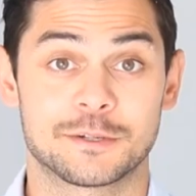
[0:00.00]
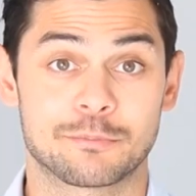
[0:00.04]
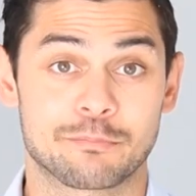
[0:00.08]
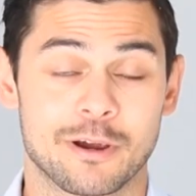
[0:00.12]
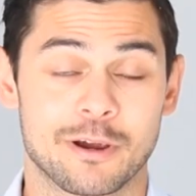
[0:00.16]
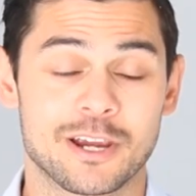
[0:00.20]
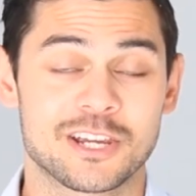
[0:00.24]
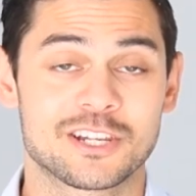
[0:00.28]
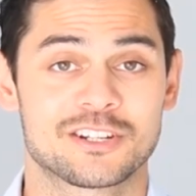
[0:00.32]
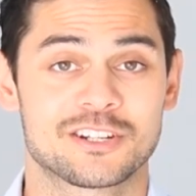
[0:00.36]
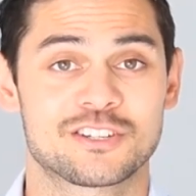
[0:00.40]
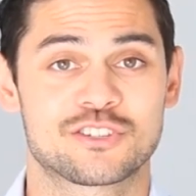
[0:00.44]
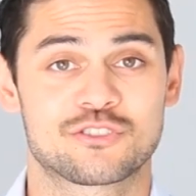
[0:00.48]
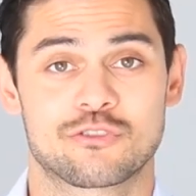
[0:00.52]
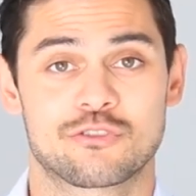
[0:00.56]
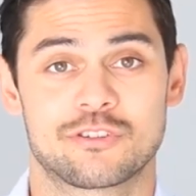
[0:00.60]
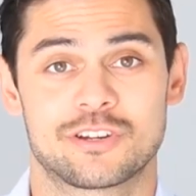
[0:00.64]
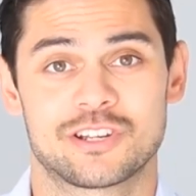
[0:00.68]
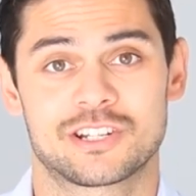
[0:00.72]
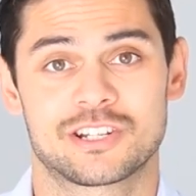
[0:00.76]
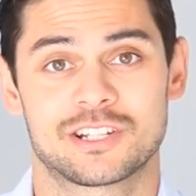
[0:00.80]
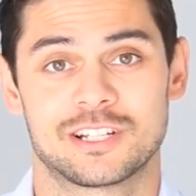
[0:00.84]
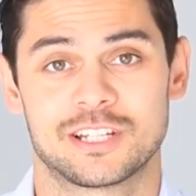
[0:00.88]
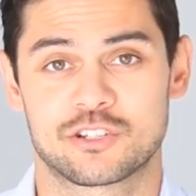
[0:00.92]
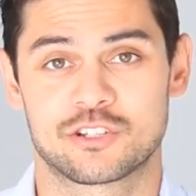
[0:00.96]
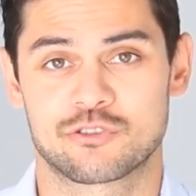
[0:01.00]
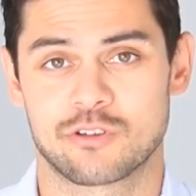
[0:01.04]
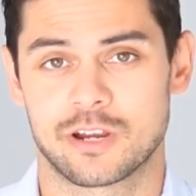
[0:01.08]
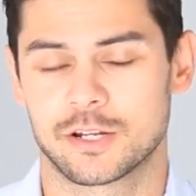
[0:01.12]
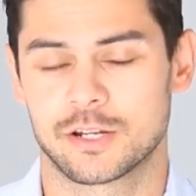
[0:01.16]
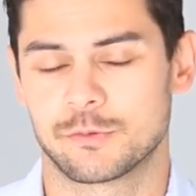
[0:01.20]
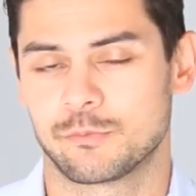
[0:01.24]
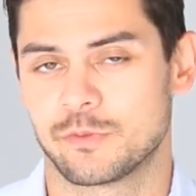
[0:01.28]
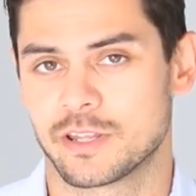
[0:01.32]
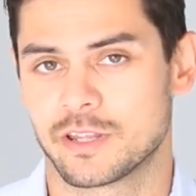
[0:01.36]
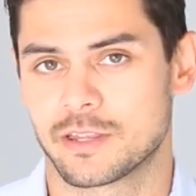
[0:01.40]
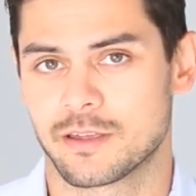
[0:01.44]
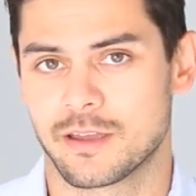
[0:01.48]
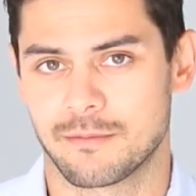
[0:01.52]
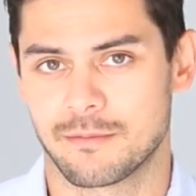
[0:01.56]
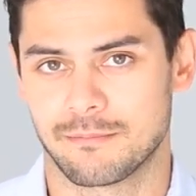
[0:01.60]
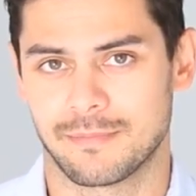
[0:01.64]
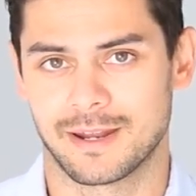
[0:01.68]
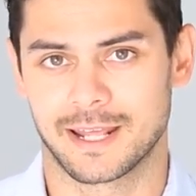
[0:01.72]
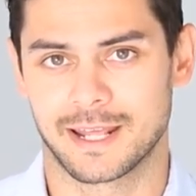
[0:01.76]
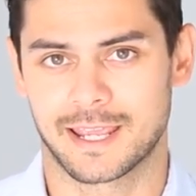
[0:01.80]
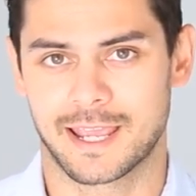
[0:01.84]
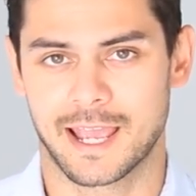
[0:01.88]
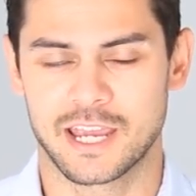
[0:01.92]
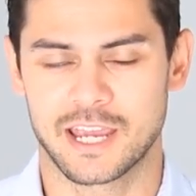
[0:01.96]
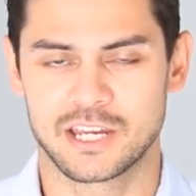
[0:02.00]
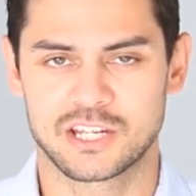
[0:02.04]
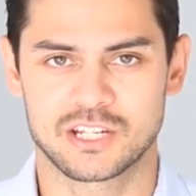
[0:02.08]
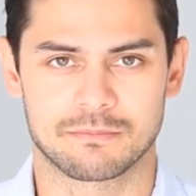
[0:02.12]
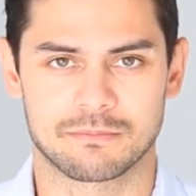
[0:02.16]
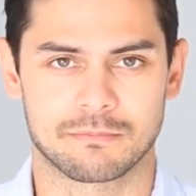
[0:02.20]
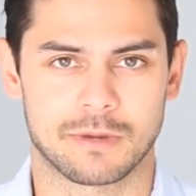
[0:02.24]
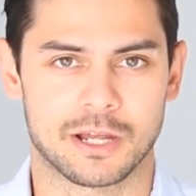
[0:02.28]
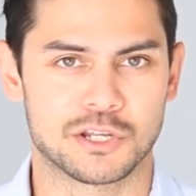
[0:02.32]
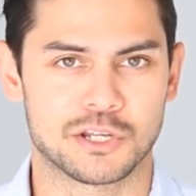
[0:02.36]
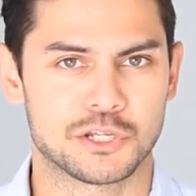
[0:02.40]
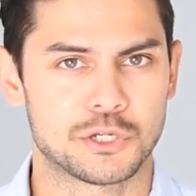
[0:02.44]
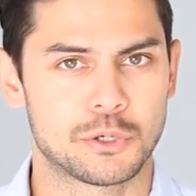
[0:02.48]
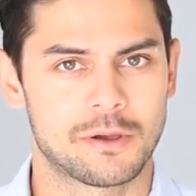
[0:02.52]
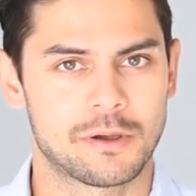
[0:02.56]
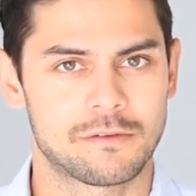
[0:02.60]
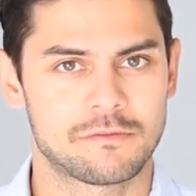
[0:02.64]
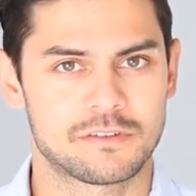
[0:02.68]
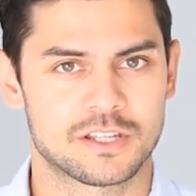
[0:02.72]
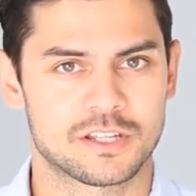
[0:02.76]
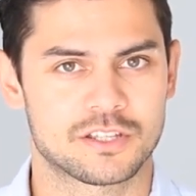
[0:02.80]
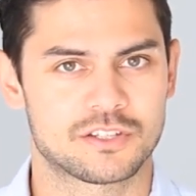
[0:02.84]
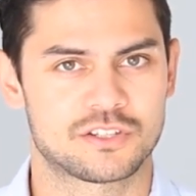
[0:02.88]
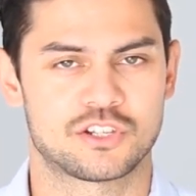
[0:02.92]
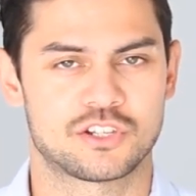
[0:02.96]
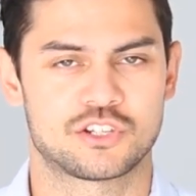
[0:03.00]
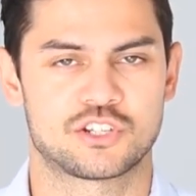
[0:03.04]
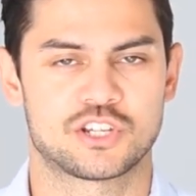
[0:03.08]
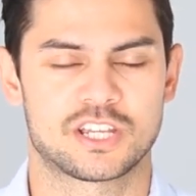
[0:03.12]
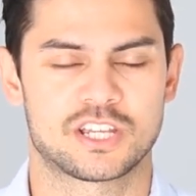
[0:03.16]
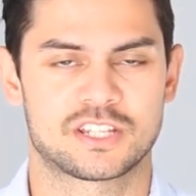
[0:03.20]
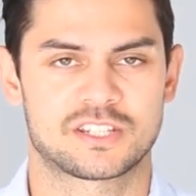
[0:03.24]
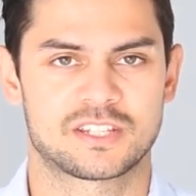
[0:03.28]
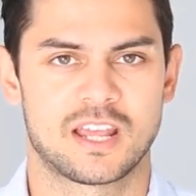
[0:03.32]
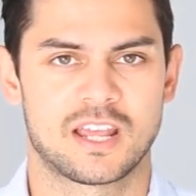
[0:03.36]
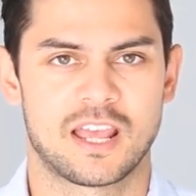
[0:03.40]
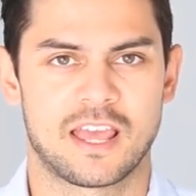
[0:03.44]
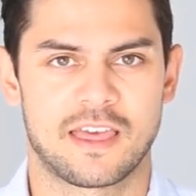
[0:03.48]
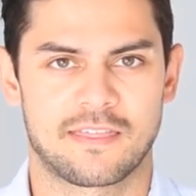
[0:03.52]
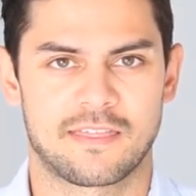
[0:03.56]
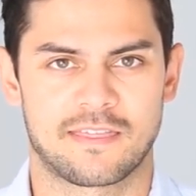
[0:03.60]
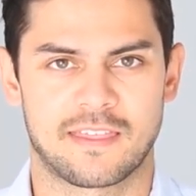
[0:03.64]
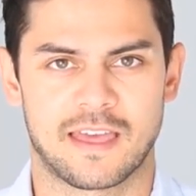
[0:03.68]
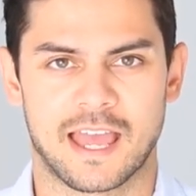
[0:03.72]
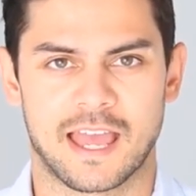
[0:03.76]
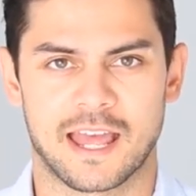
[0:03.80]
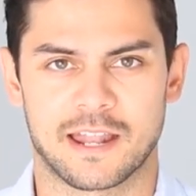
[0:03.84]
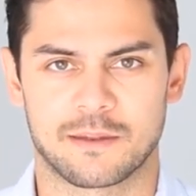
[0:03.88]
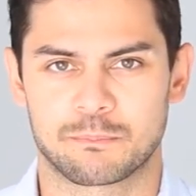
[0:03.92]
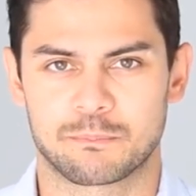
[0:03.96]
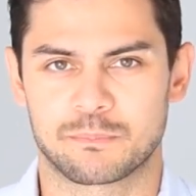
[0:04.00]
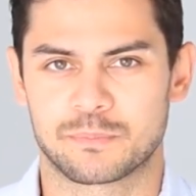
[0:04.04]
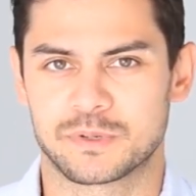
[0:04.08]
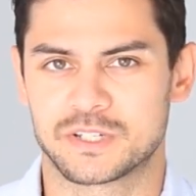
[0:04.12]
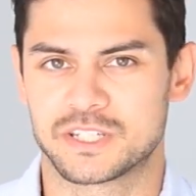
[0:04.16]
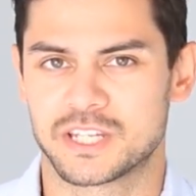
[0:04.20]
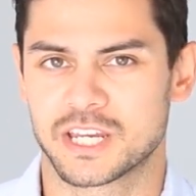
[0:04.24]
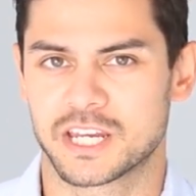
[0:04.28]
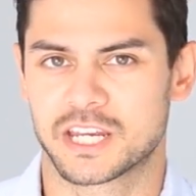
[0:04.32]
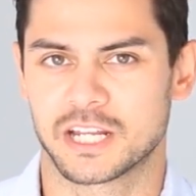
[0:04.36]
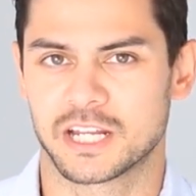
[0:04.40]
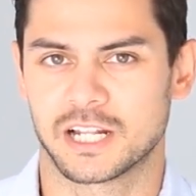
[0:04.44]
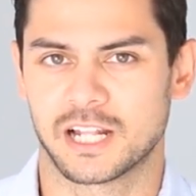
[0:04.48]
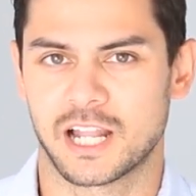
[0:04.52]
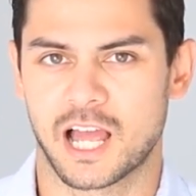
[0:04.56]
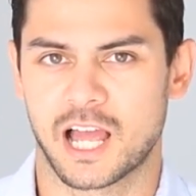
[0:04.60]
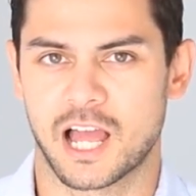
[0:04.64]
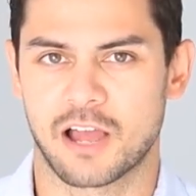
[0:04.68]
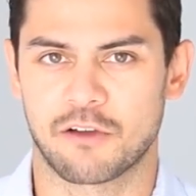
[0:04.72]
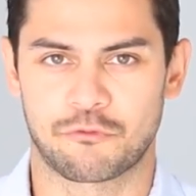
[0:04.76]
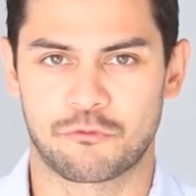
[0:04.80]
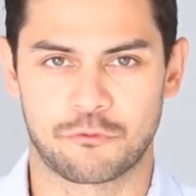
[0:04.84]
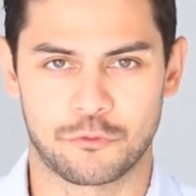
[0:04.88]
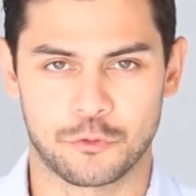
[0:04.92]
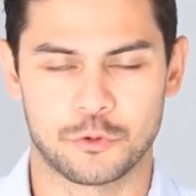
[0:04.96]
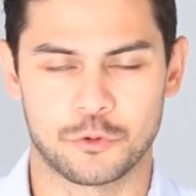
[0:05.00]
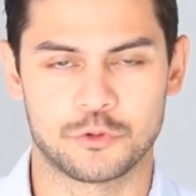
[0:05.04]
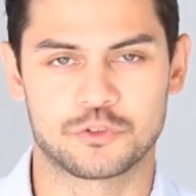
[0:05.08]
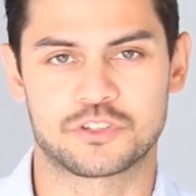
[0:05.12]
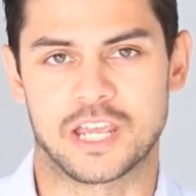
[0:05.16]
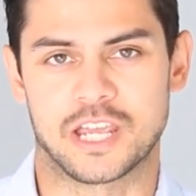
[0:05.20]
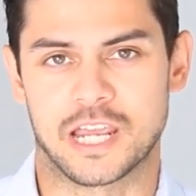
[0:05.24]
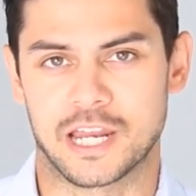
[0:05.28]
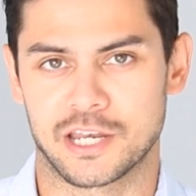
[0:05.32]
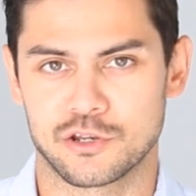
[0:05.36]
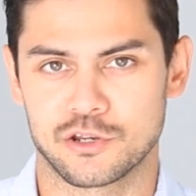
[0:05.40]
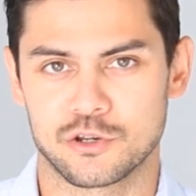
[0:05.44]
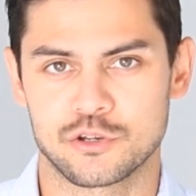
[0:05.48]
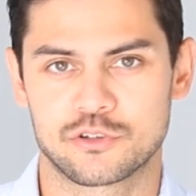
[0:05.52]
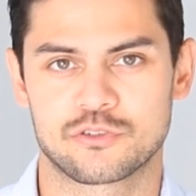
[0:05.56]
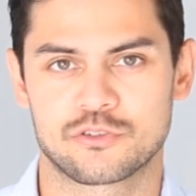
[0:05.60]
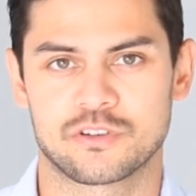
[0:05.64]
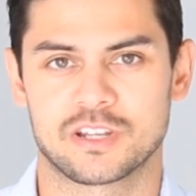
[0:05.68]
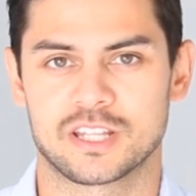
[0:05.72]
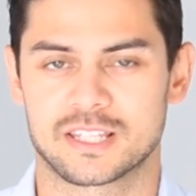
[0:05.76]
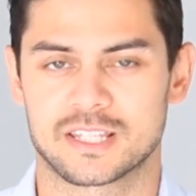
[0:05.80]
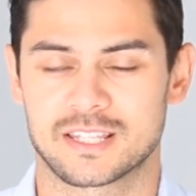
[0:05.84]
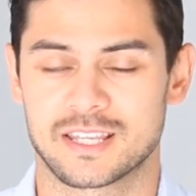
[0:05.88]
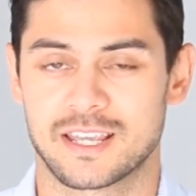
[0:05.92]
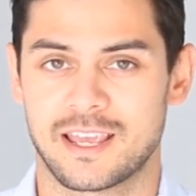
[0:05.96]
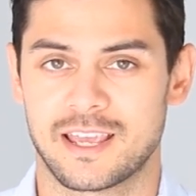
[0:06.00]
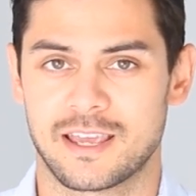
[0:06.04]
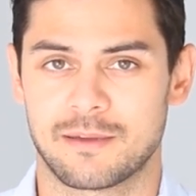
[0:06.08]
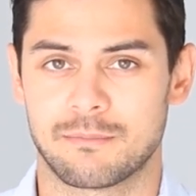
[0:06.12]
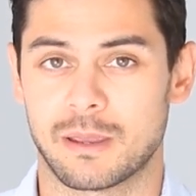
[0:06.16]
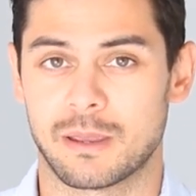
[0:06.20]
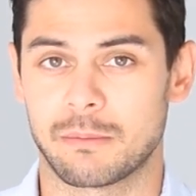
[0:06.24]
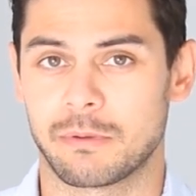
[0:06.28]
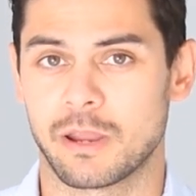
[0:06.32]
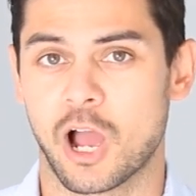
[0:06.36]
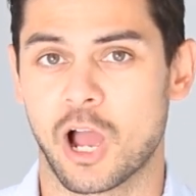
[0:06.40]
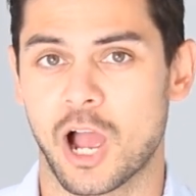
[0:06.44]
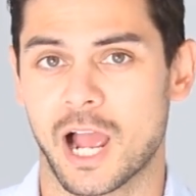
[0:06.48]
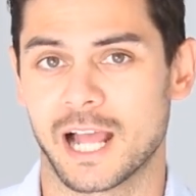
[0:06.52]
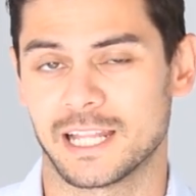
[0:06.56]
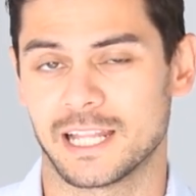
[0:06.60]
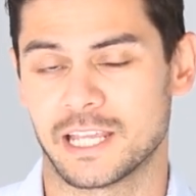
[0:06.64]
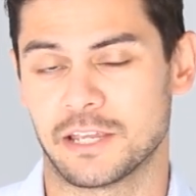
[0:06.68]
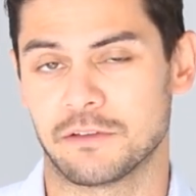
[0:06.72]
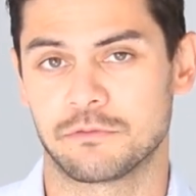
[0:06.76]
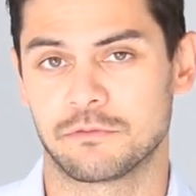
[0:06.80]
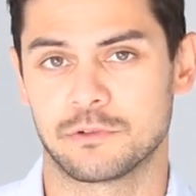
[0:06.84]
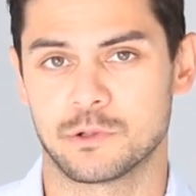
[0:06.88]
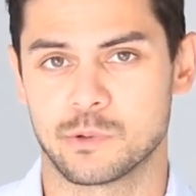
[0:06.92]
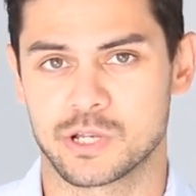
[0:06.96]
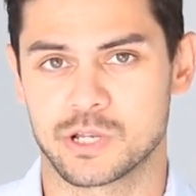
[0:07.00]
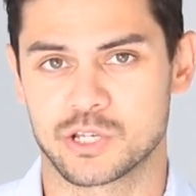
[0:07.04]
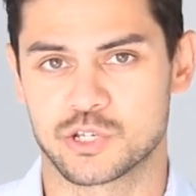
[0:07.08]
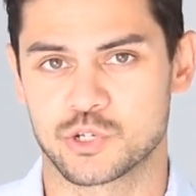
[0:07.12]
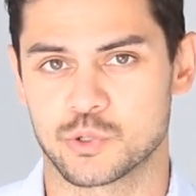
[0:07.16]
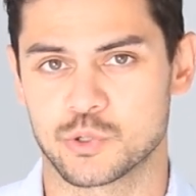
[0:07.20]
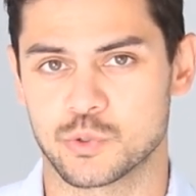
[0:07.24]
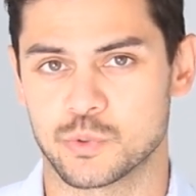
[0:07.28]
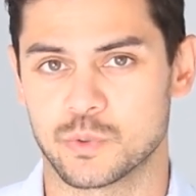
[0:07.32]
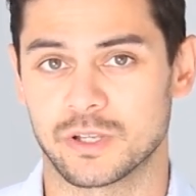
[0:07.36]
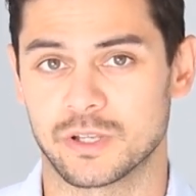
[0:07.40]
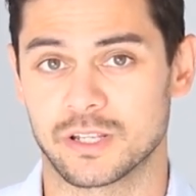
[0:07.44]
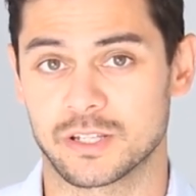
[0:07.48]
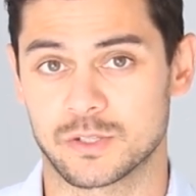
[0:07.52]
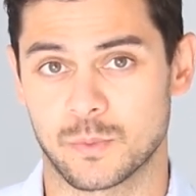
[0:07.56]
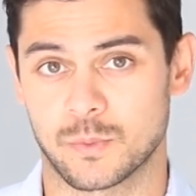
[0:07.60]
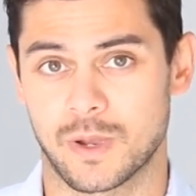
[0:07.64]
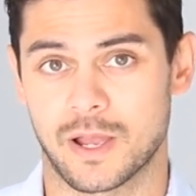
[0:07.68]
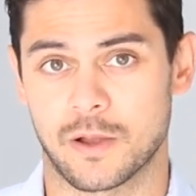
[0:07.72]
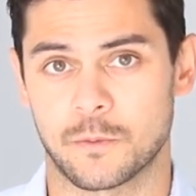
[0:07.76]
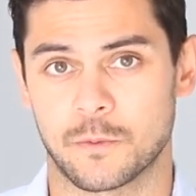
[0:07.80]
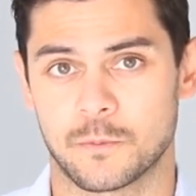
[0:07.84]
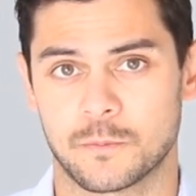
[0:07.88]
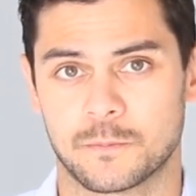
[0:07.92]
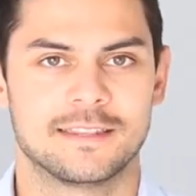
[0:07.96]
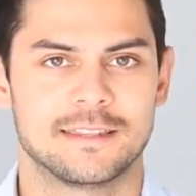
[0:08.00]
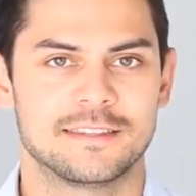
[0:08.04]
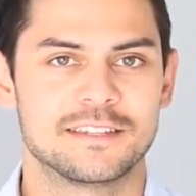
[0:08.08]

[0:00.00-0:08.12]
Depression is traditionally treated with medication, but new evidence suggests that particular foods and nutrients may be highly influential as well.